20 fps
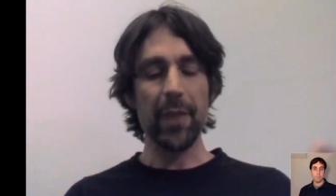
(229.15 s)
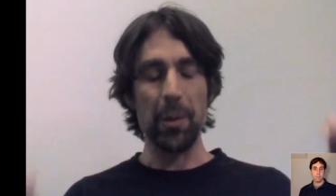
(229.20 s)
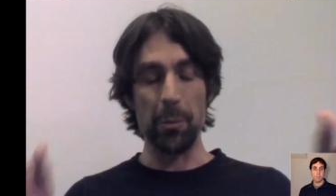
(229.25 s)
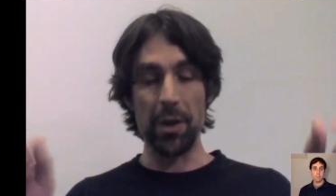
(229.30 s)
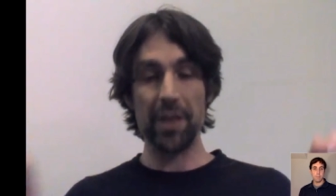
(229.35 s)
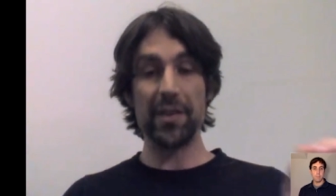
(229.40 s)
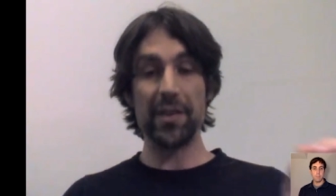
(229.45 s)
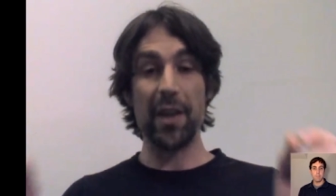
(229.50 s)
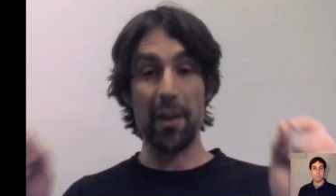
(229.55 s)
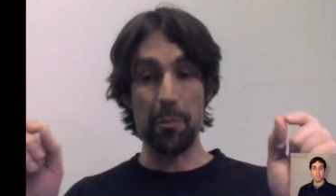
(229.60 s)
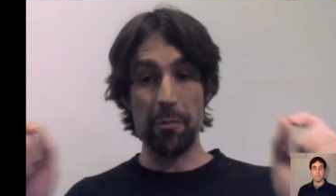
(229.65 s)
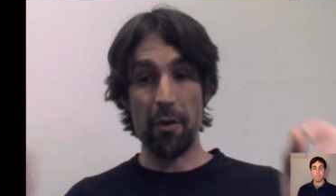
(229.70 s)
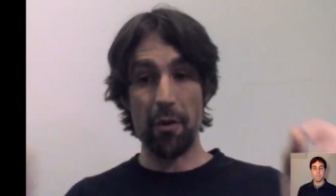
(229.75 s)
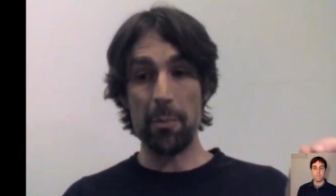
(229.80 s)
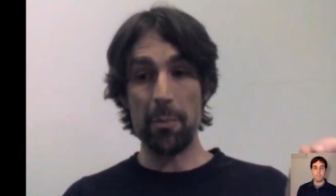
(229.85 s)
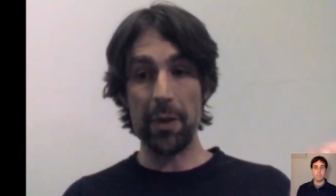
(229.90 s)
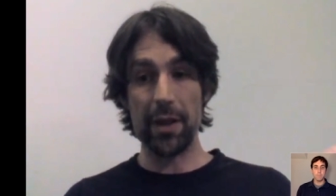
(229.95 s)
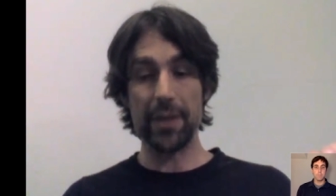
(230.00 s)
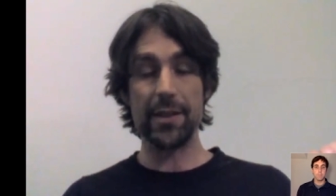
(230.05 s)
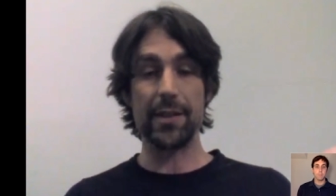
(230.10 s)
it works out the
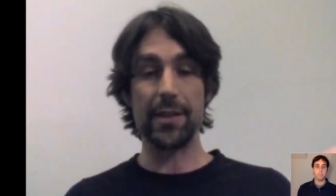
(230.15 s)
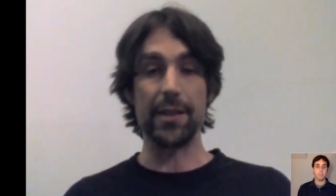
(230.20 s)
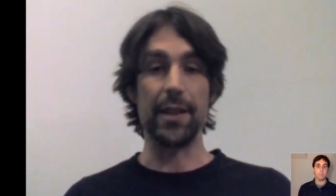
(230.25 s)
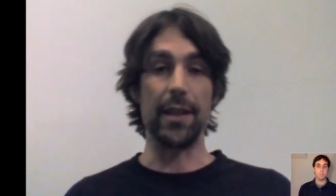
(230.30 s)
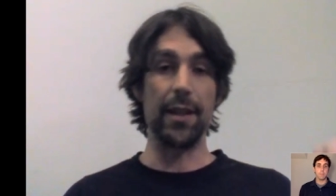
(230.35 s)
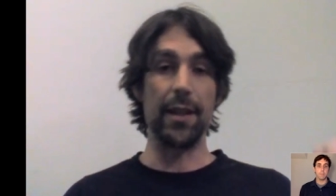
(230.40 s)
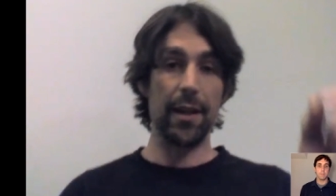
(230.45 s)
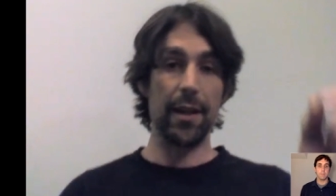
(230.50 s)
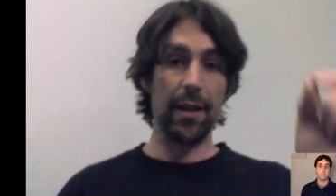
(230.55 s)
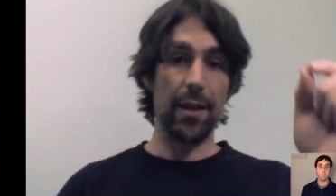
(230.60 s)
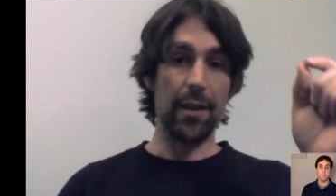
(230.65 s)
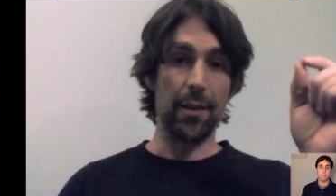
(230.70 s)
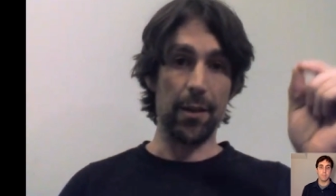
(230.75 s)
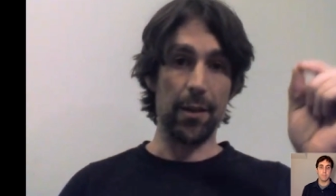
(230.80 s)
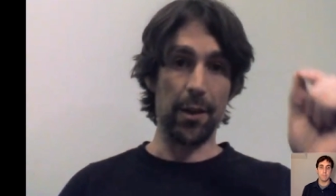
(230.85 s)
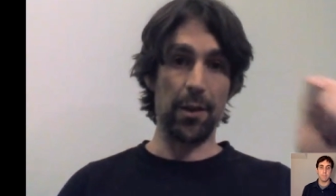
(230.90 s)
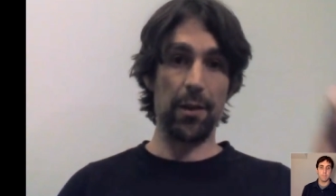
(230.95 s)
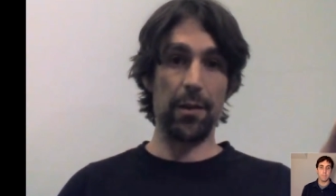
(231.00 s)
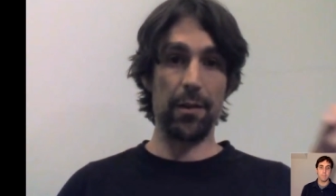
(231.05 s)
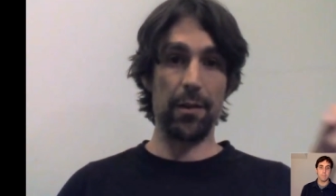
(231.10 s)
probability
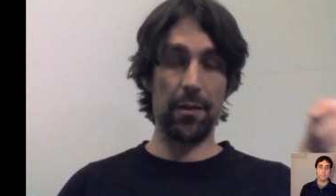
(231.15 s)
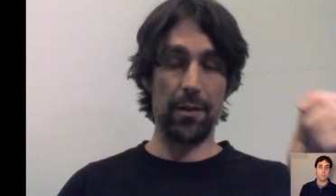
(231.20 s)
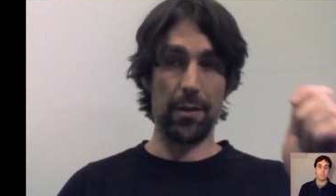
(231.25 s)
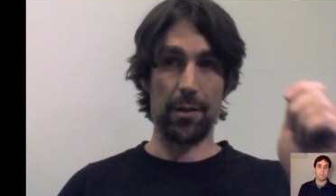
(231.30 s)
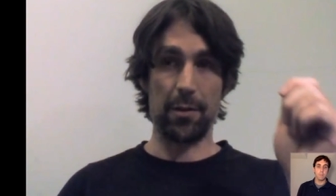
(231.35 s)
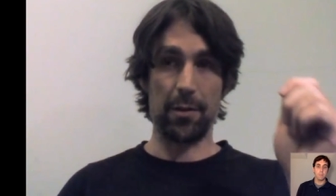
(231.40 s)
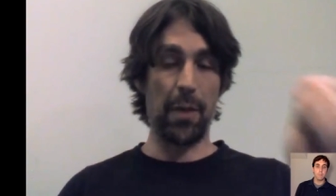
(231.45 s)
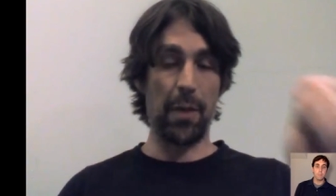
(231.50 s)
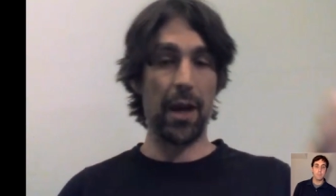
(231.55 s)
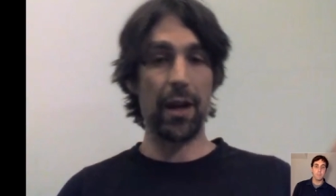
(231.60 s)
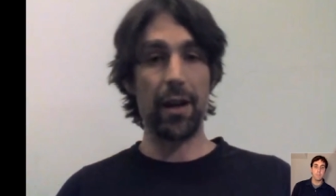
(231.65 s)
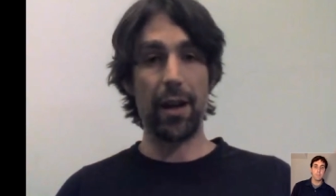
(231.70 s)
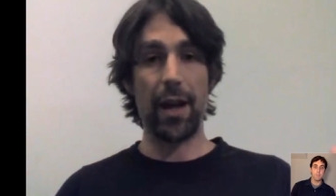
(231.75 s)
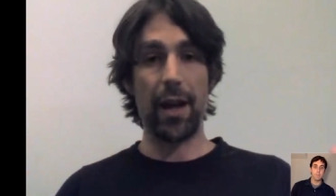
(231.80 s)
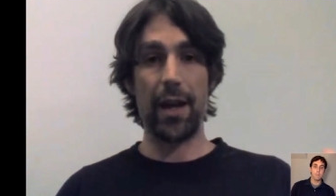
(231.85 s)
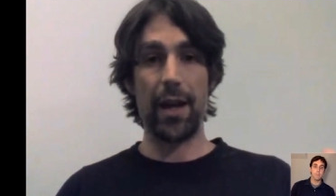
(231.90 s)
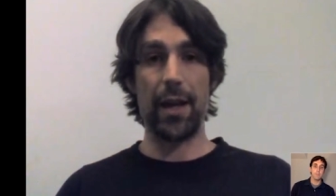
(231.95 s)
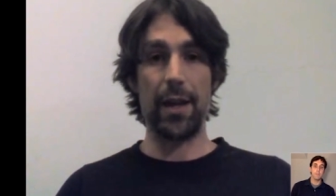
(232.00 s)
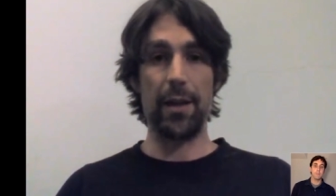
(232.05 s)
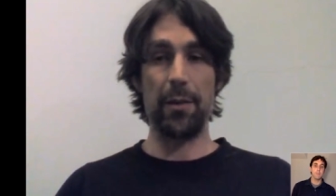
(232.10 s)
that competitor
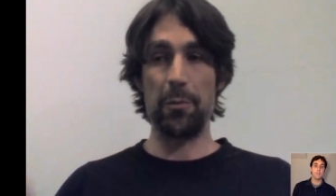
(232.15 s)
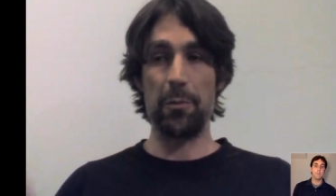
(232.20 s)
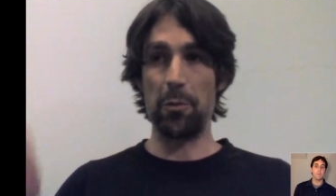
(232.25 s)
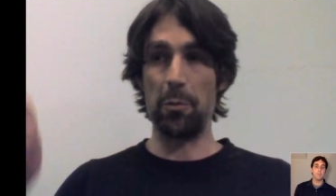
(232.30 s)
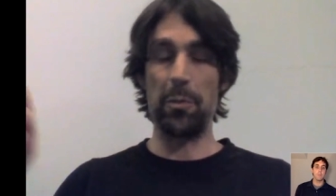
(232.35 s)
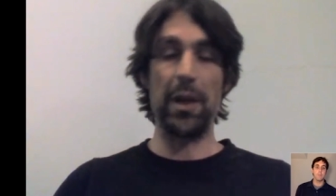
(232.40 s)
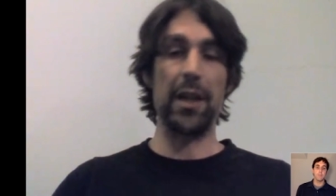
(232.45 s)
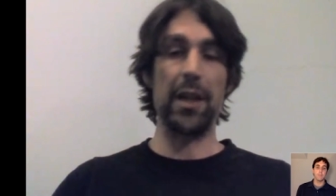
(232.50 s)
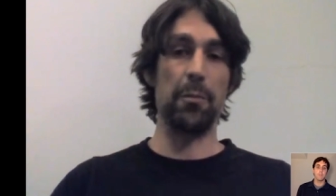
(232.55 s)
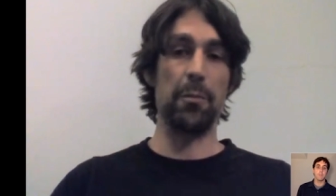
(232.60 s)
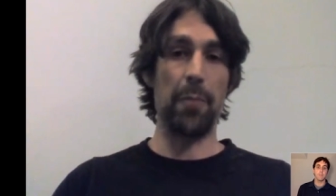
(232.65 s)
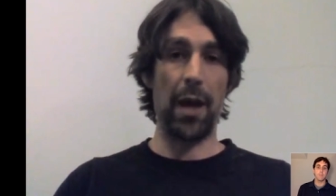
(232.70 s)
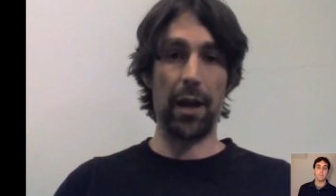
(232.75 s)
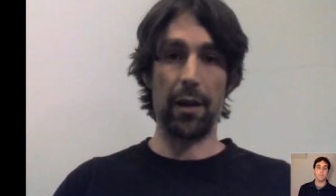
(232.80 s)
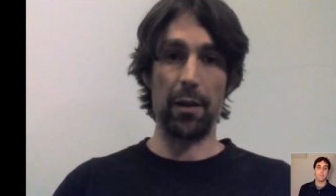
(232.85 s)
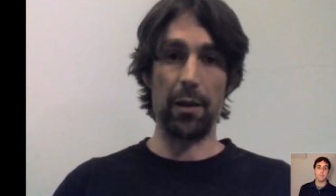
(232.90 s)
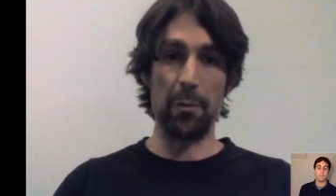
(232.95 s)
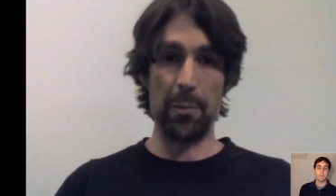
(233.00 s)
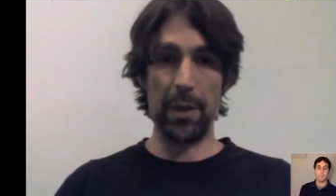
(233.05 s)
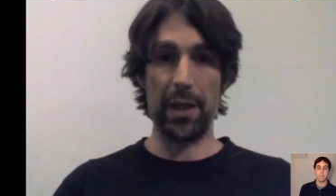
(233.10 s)
A will beat
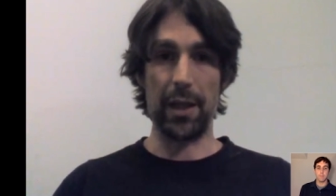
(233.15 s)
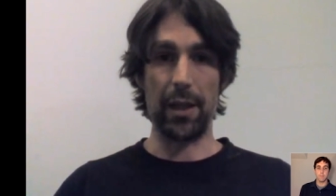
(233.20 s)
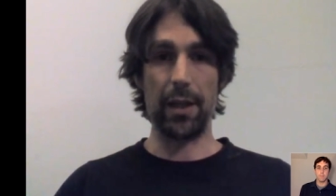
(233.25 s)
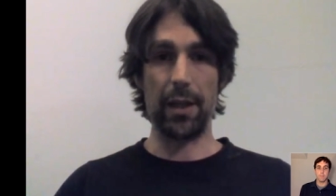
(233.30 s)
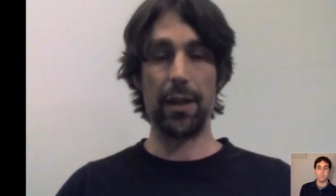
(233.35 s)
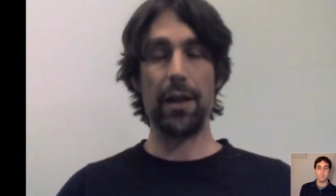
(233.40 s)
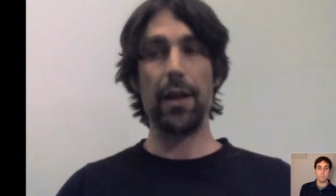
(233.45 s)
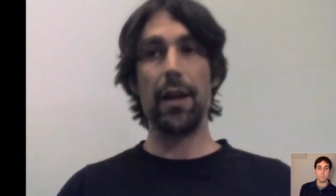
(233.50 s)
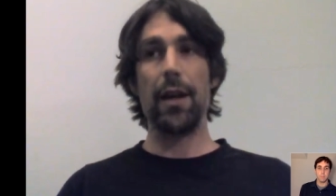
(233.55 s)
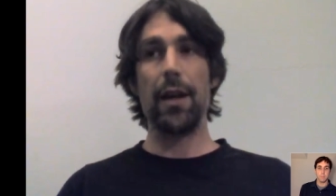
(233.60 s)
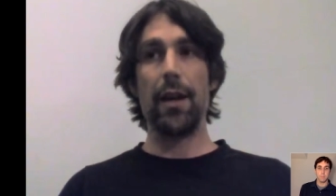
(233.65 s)
competitor B.